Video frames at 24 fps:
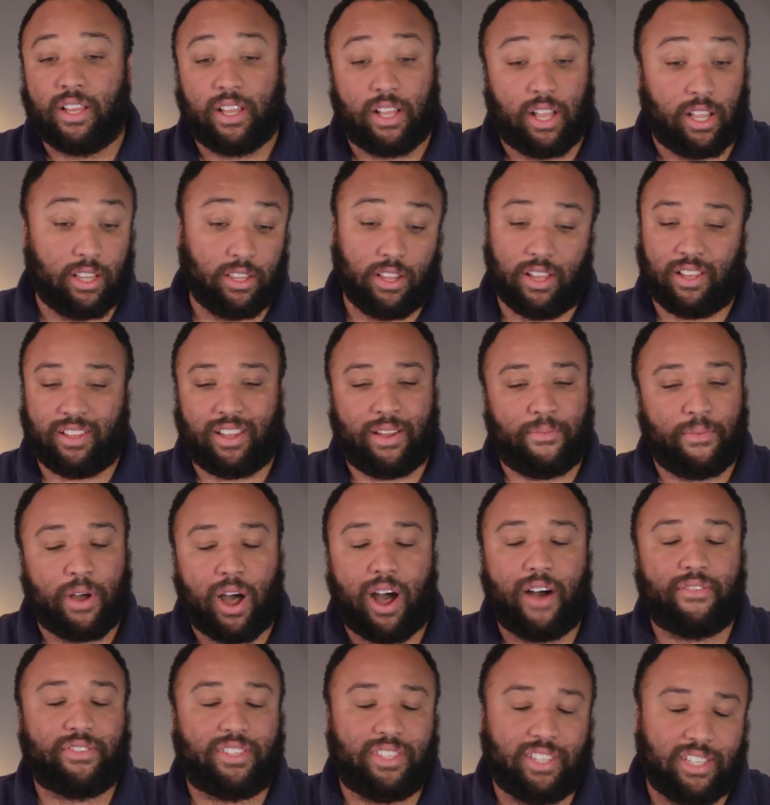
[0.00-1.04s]

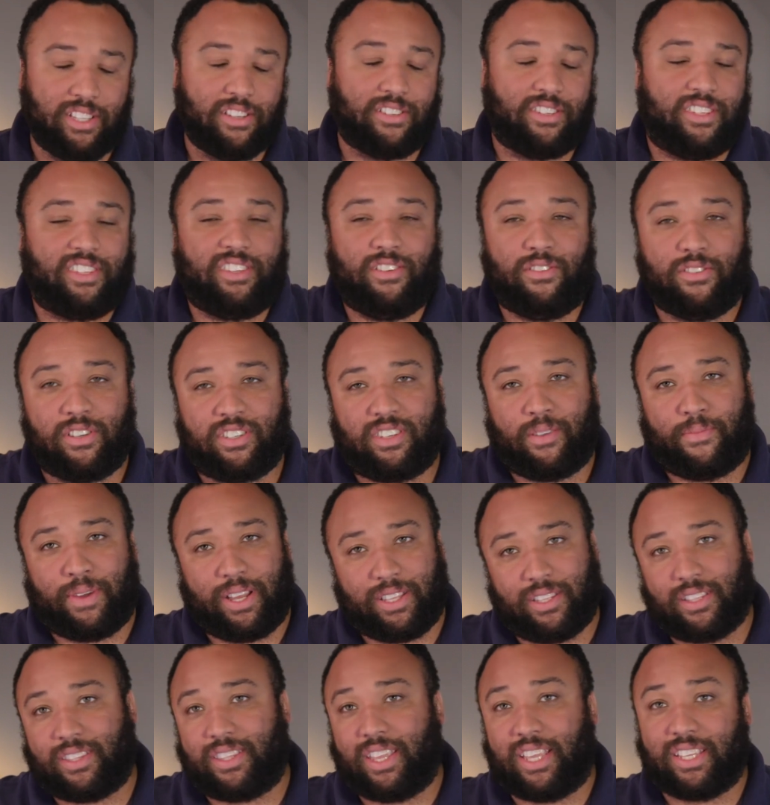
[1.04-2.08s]
Obviously, there's still some
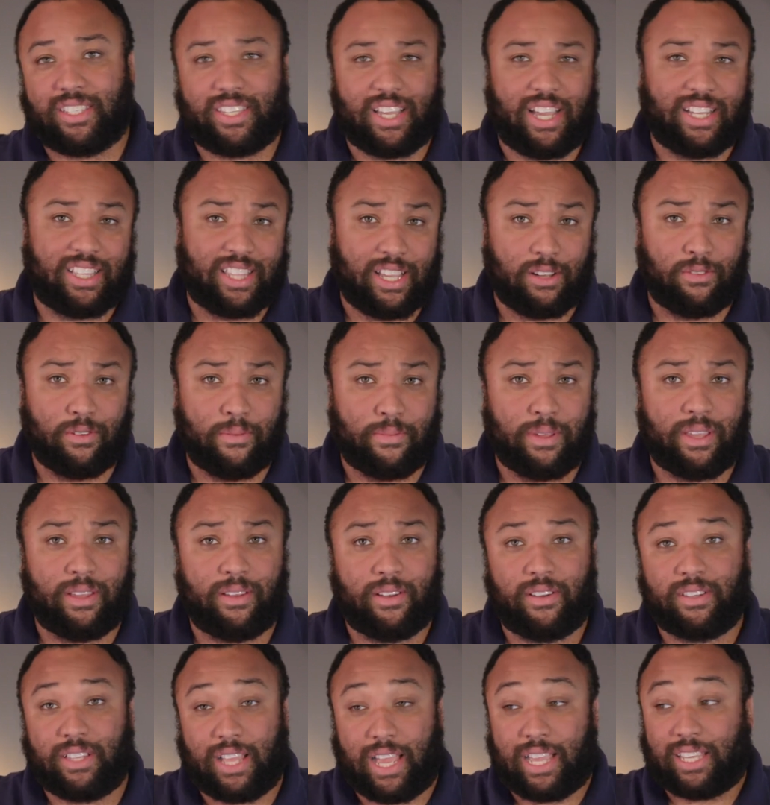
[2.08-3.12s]
other things I think would be
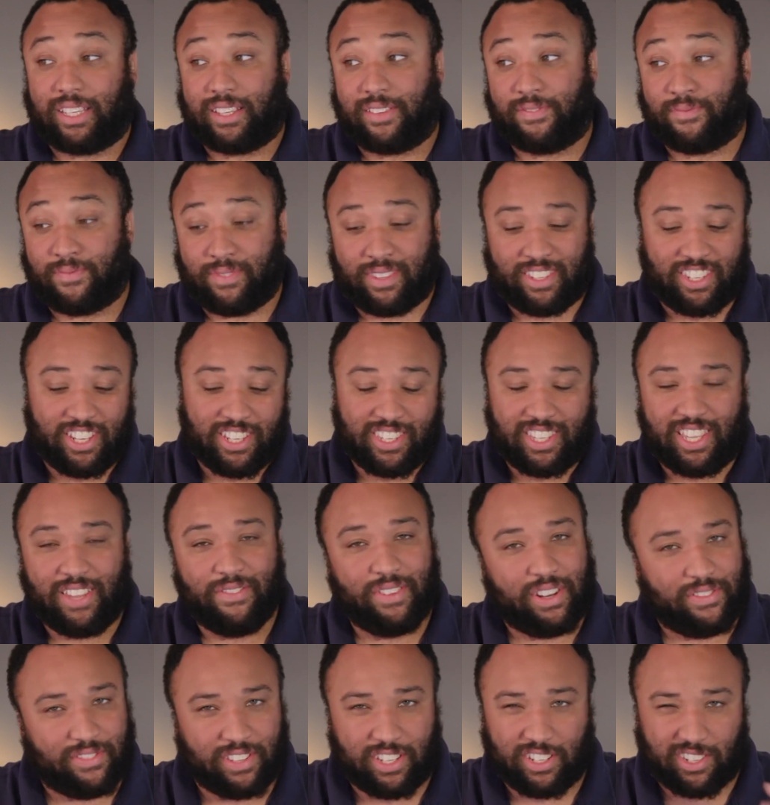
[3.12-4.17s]
there. Like, just even
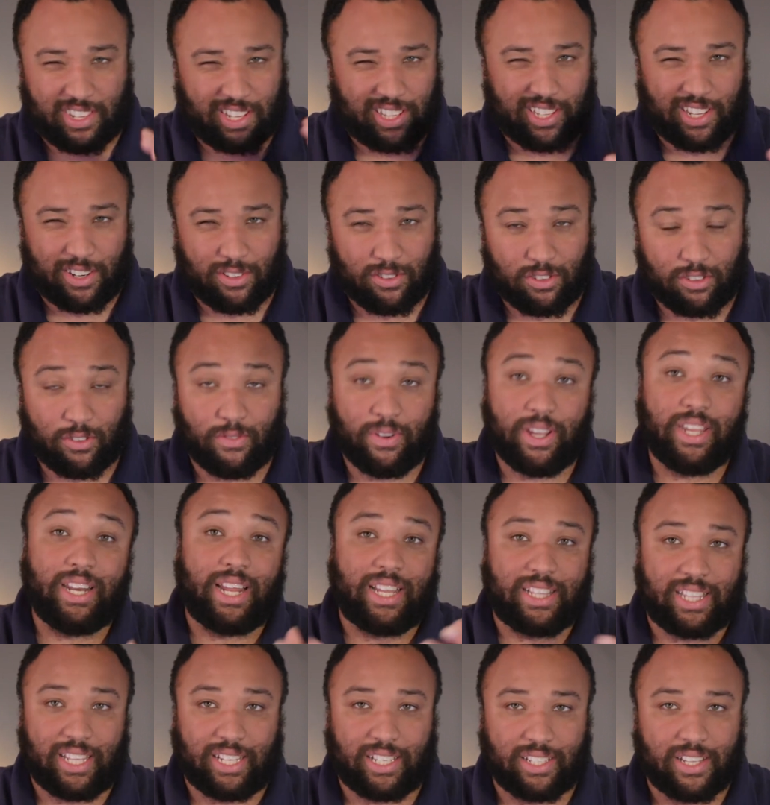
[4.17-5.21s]
if there's a little screen, I
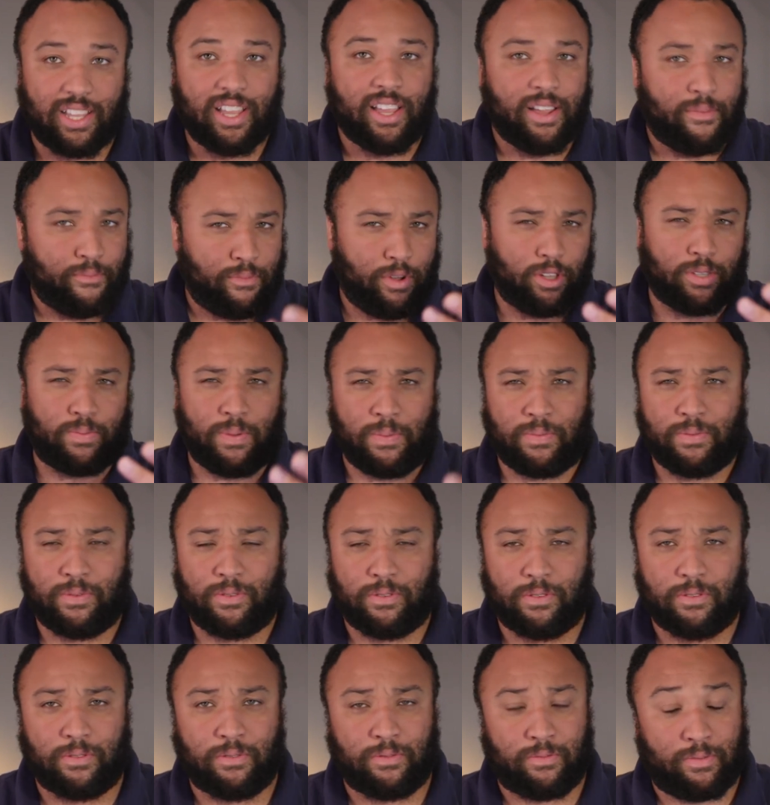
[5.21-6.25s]
think most
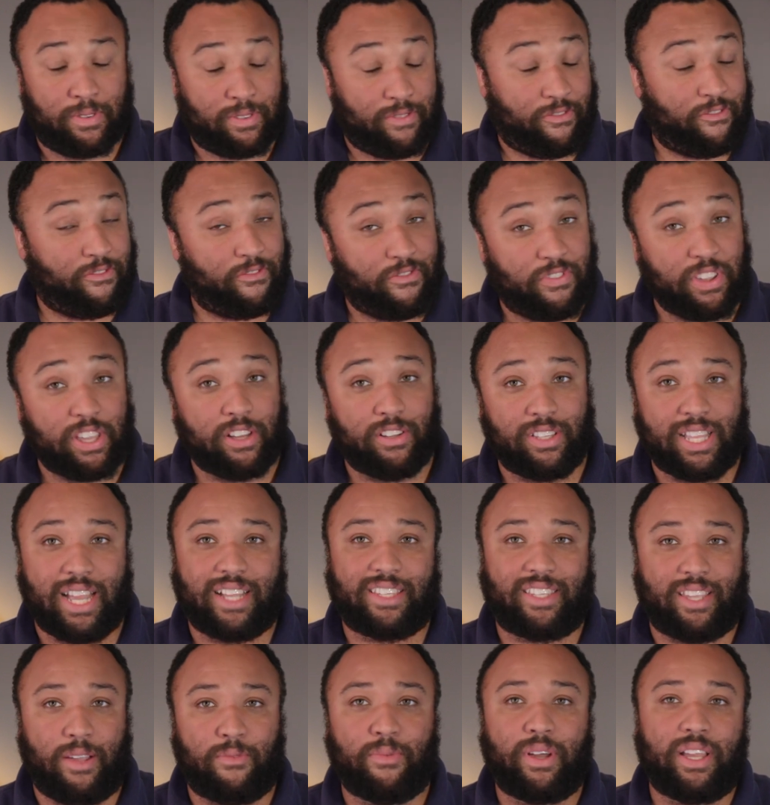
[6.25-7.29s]
people feel that
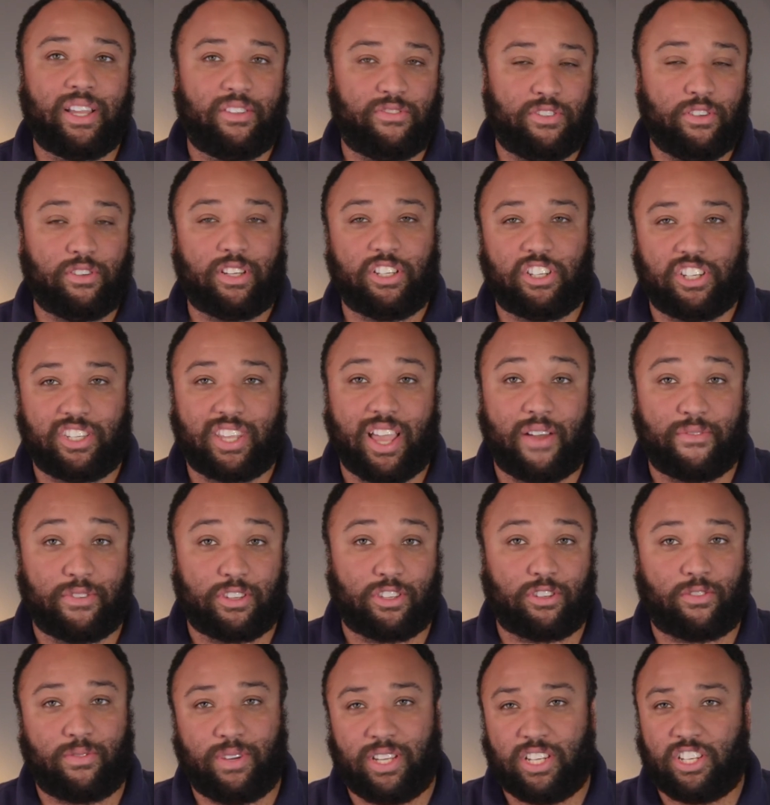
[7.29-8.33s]
same way. If you could just have a
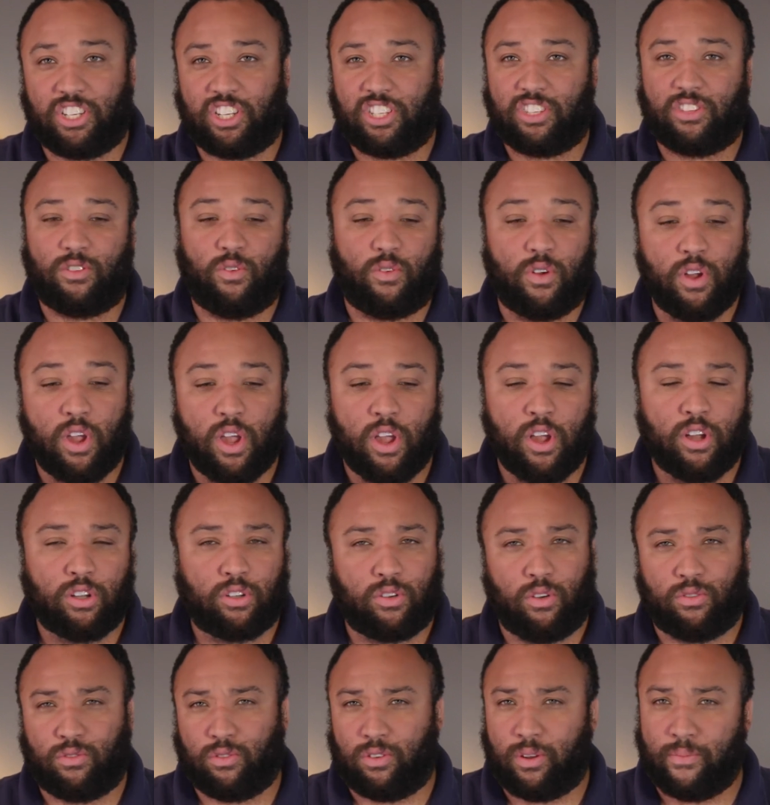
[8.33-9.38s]
screen just to
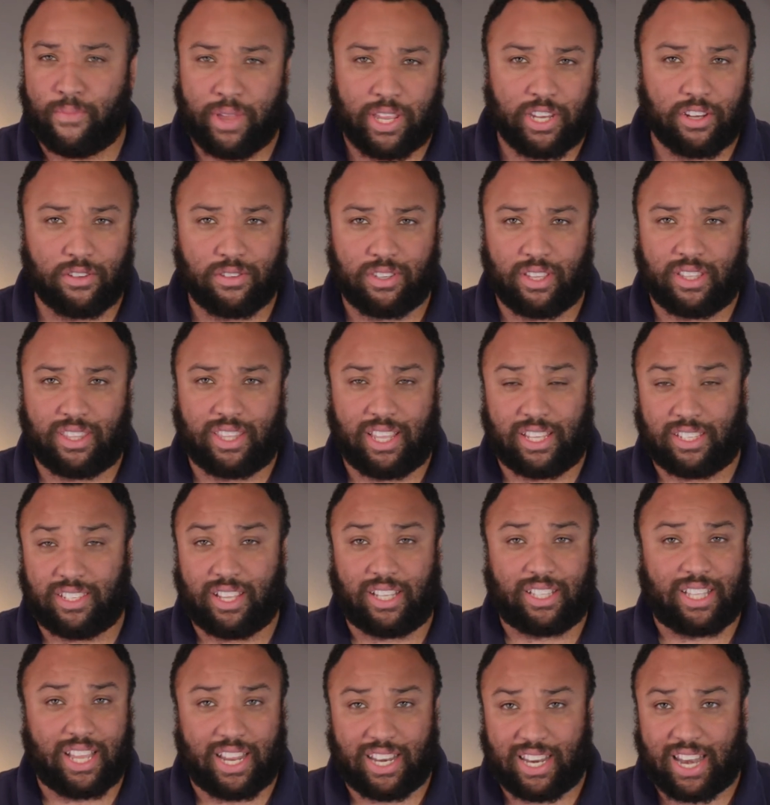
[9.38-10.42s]
go through the menus and things
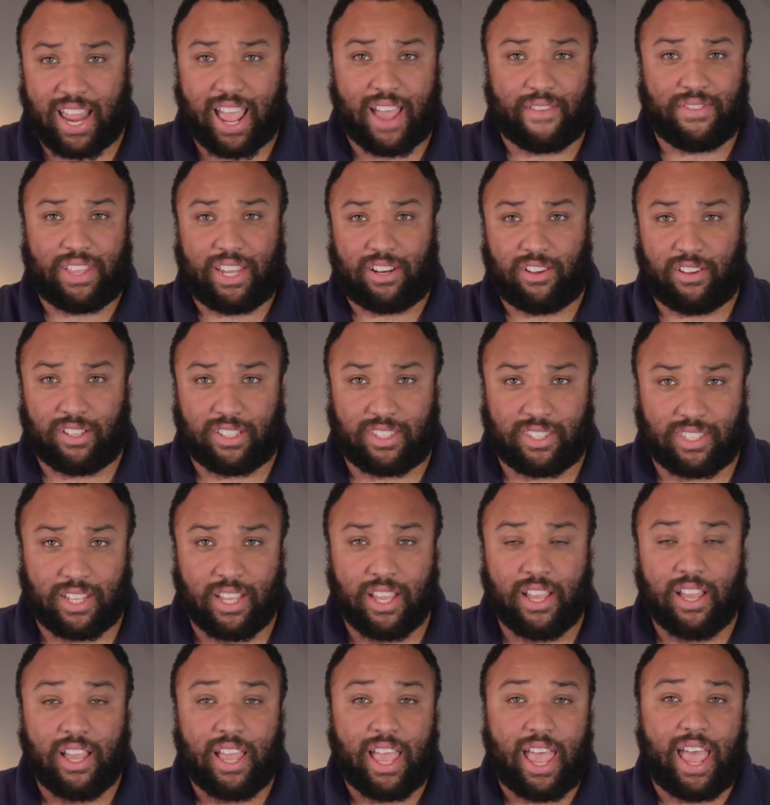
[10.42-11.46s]
like that and
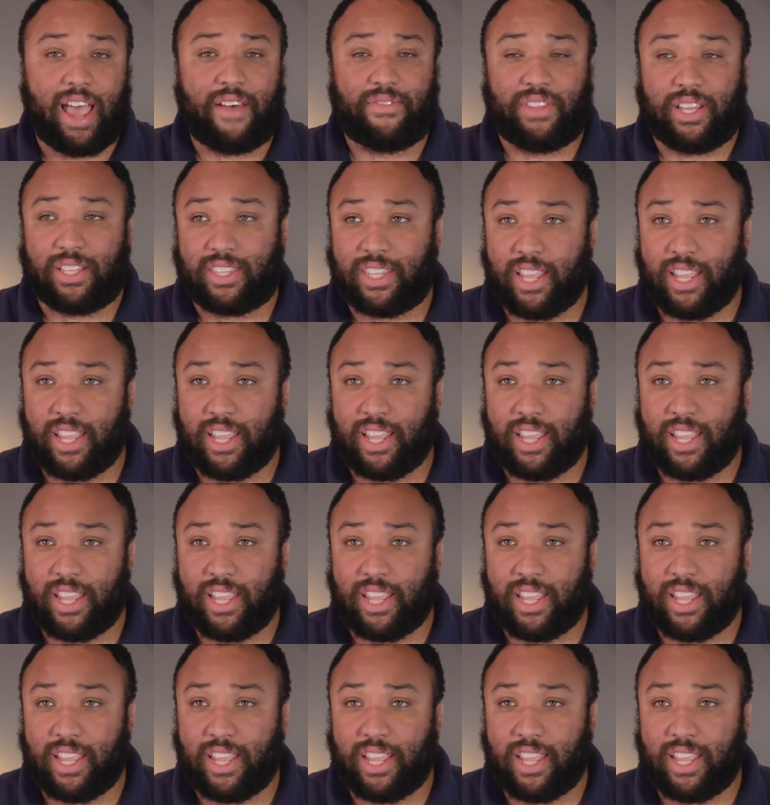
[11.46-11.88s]
have that